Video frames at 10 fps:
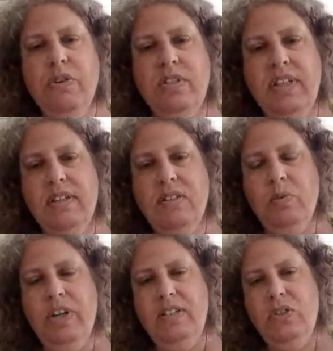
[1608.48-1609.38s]
For
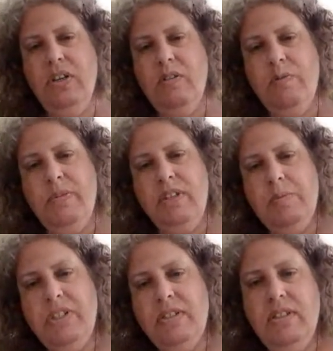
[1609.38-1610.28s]
six weights, you have
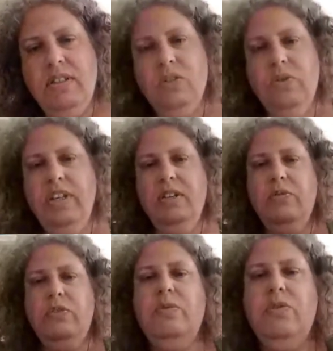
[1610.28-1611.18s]
multiplicity
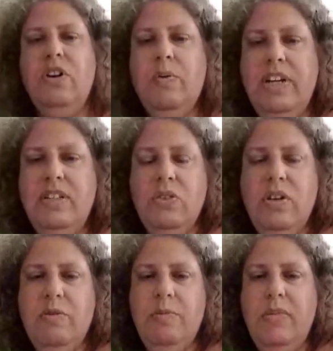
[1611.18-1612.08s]
three. For four weights,
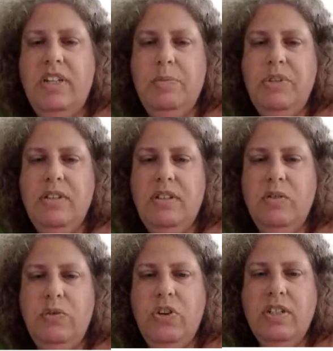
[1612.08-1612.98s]
you have
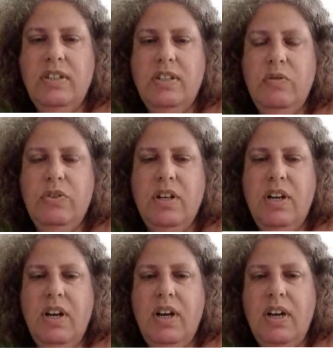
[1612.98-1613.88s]
multiplicity fourteen. For,
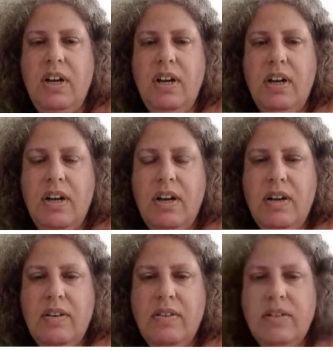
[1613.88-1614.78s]

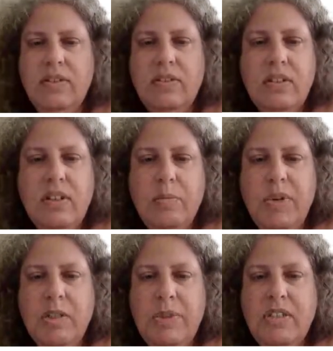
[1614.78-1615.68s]
uh,
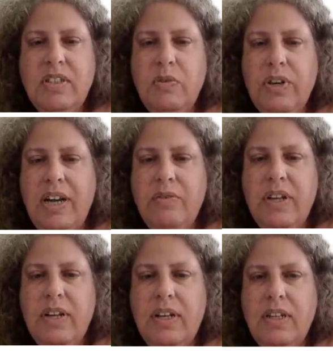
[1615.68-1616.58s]
and multiplicity
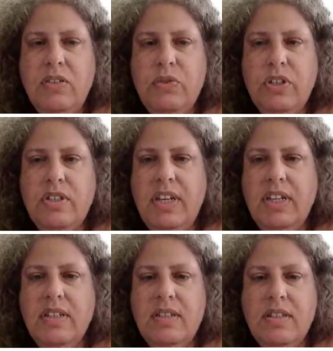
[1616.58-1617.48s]
five uh, is for
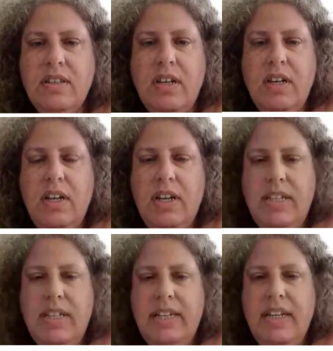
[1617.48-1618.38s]
six.
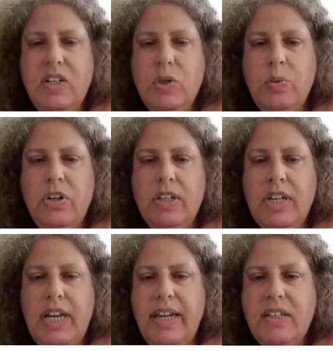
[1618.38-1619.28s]
And then there's
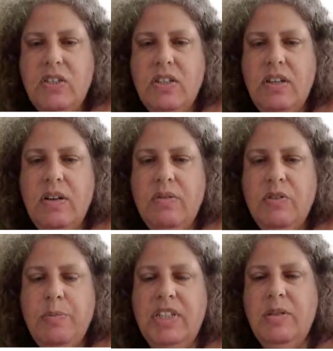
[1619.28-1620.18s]
one case uh,
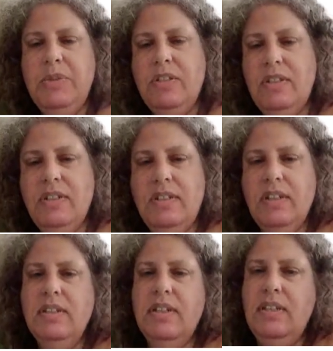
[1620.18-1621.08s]
with multiplicity
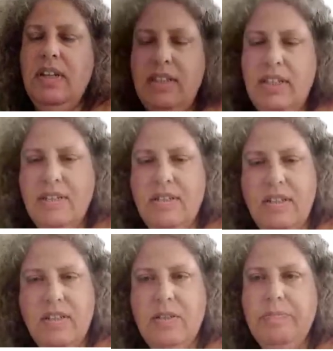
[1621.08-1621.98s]
six, and, and that's
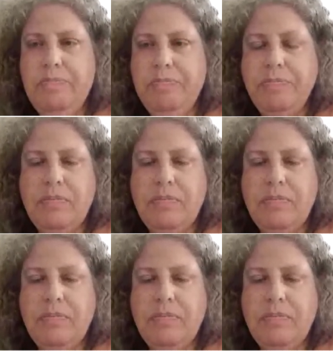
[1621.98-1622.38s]
it.